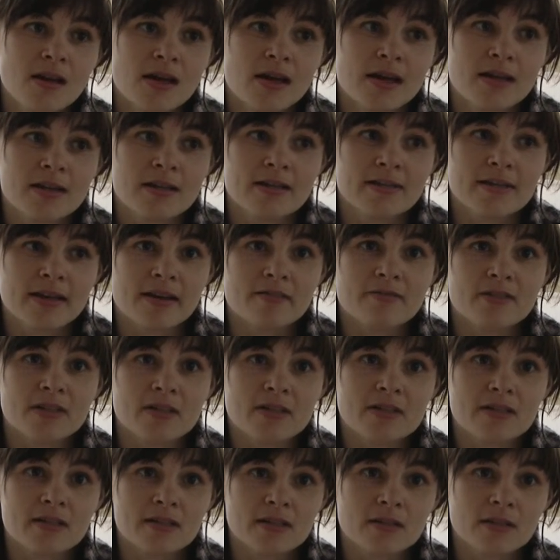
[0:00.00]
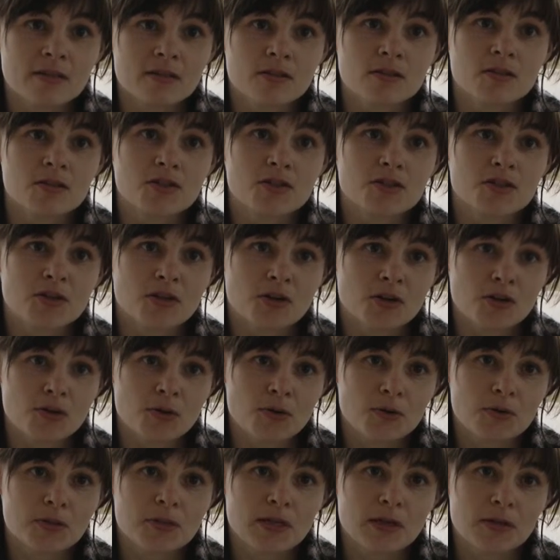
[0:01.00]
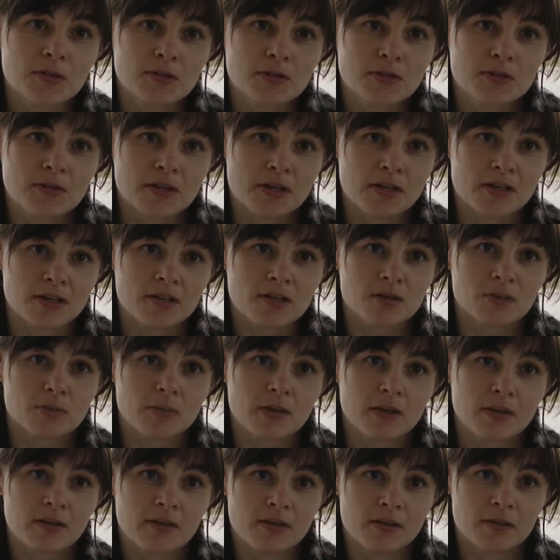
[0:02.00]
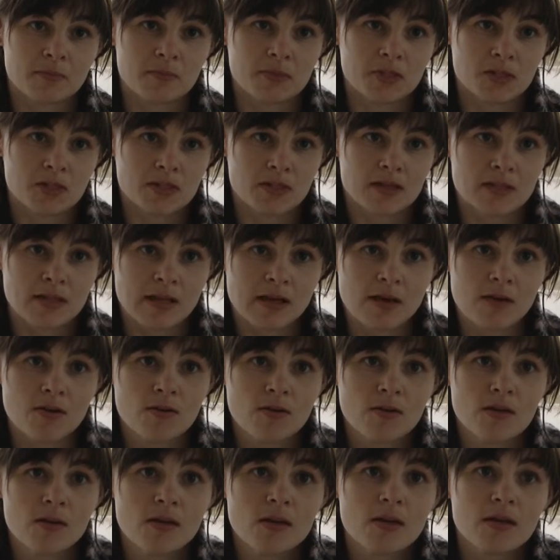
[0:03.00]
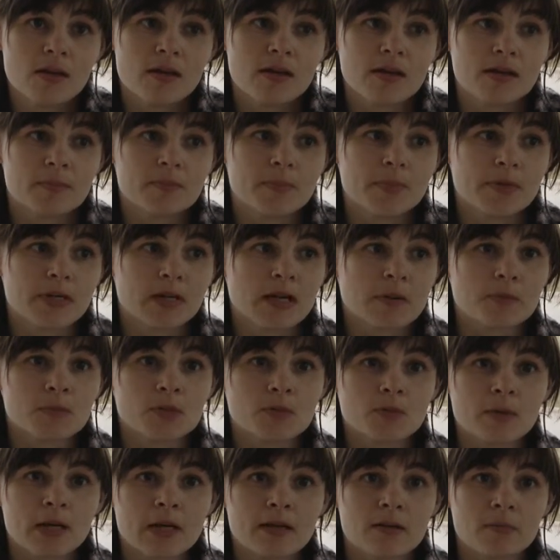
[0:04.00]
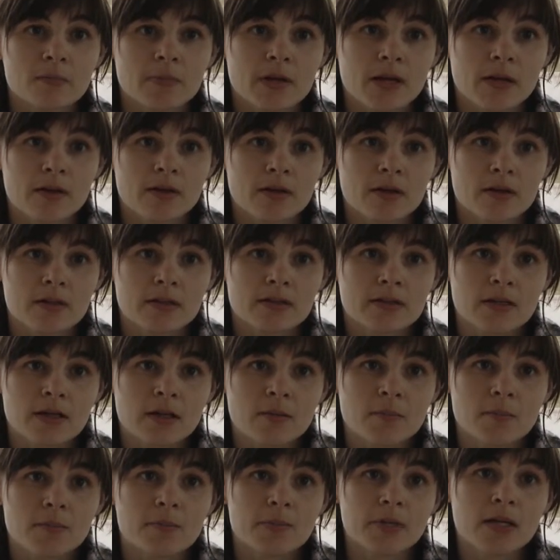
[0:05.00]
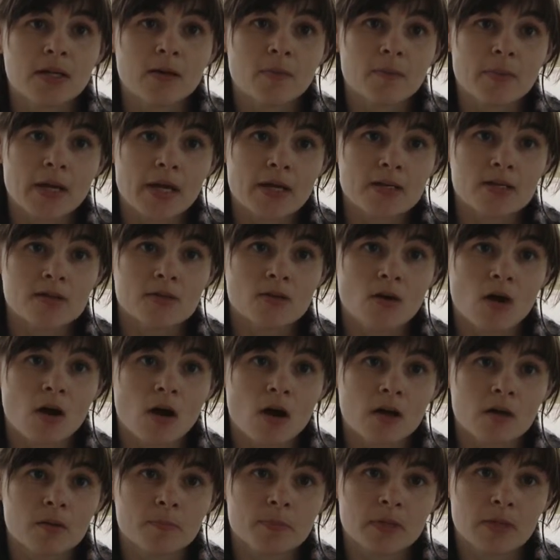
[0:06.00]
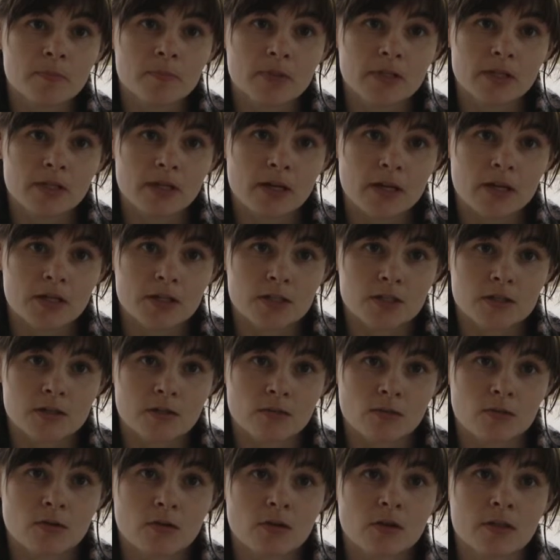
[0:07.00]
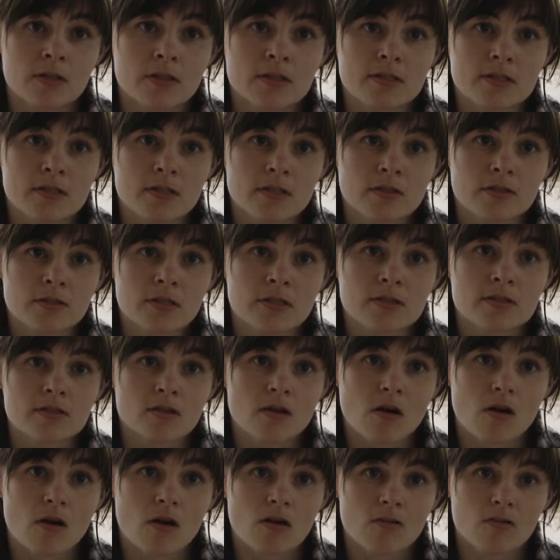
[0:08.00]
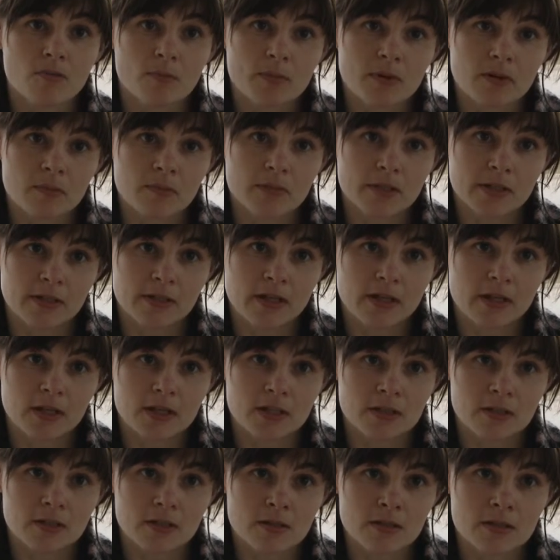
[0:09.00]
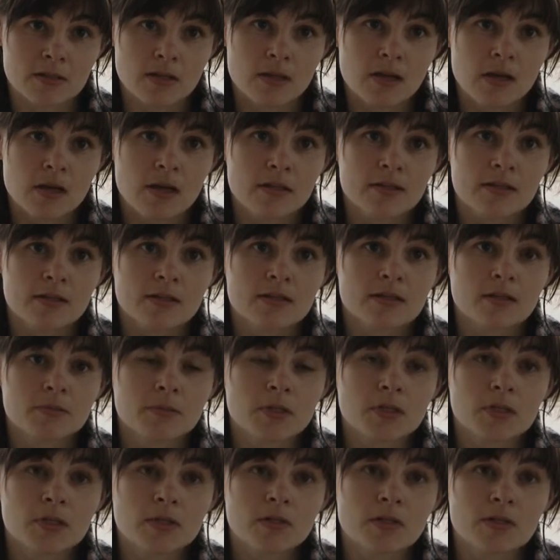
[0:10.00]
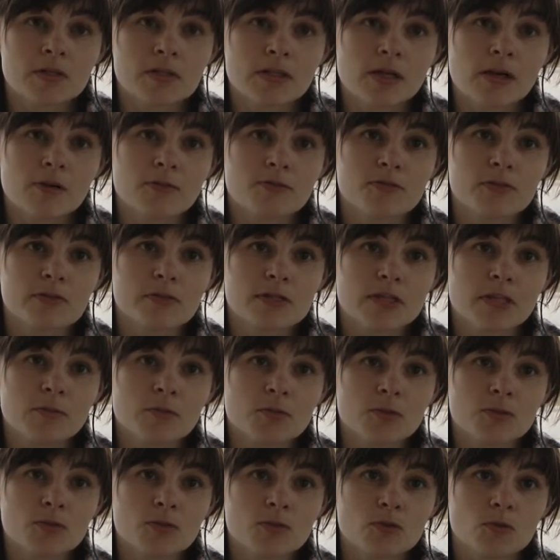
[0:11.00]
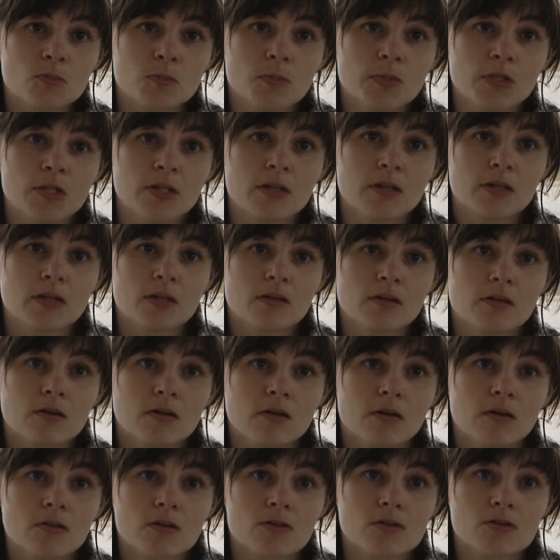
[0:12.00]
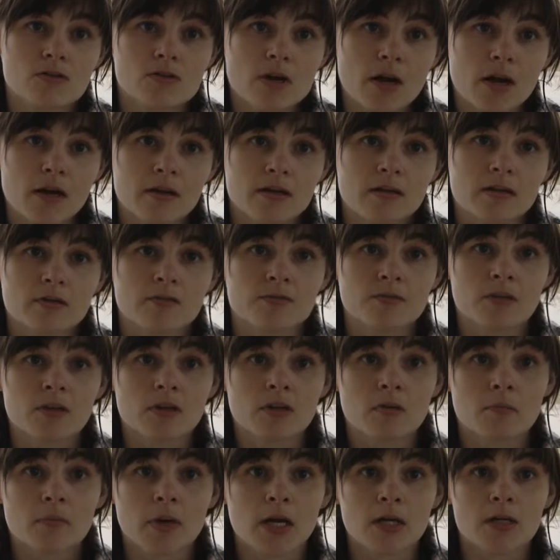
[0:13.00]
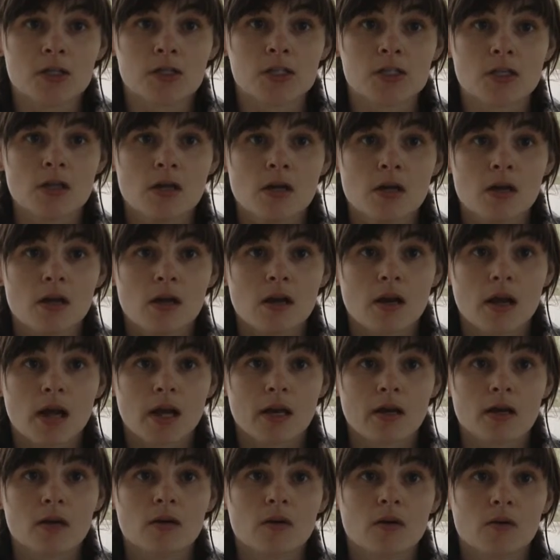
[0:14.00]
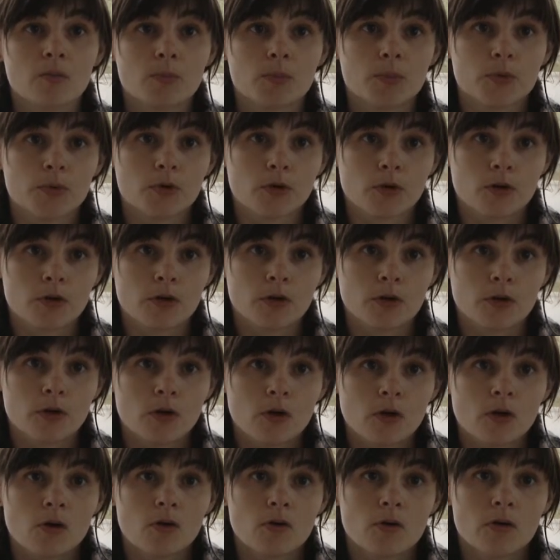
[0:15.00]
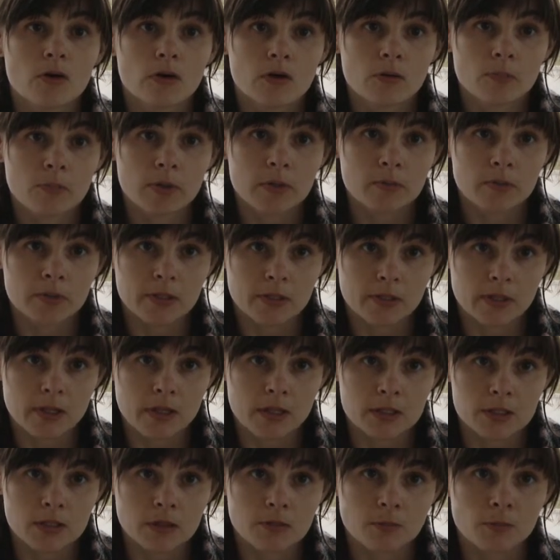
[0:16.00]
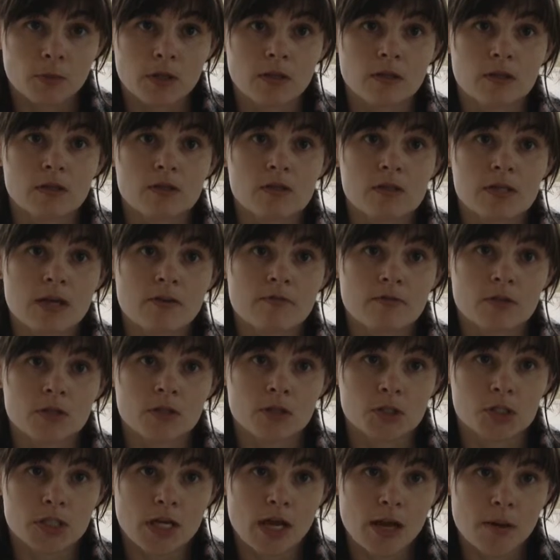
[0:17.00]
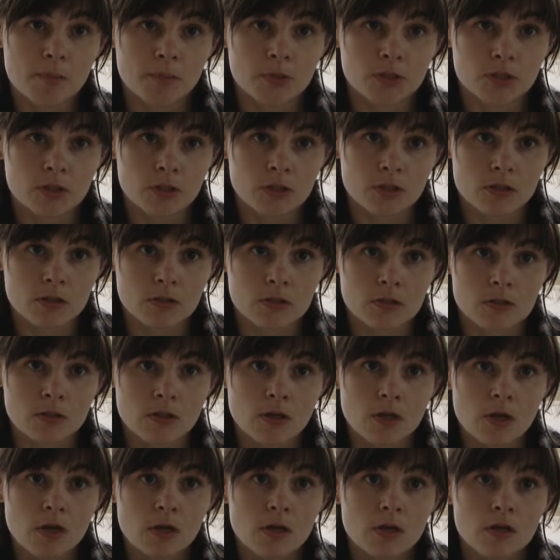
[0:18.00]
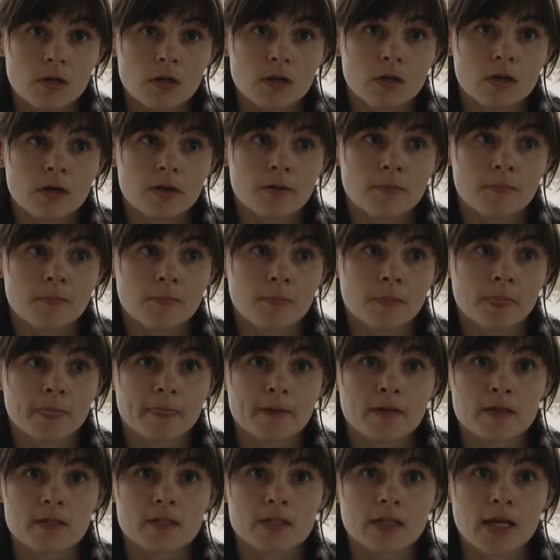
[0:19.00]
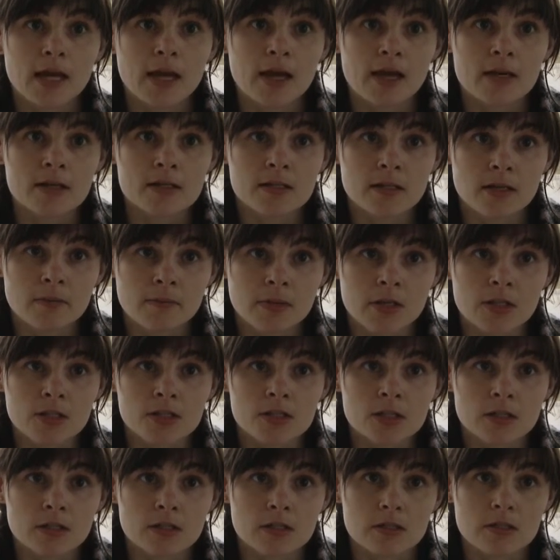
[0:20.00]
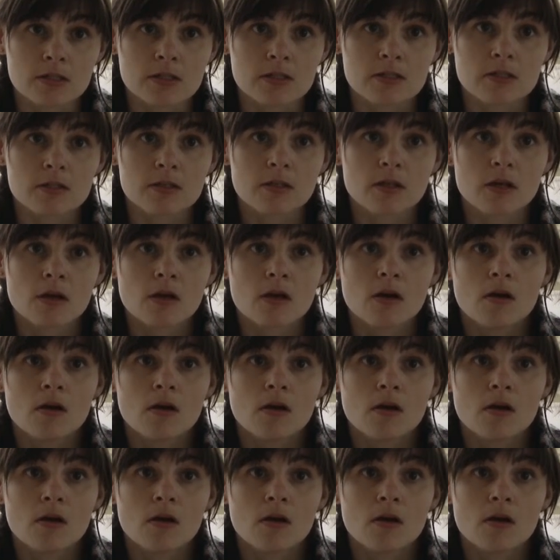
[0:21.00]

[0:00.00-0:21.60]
And having seen the show downstairs with them just now, it becomes quite apparent that being based on a publication or on a series of publications, the exhibition itself seems to be constructed very much like a book or a publication, with the 7 chapters, the scanned images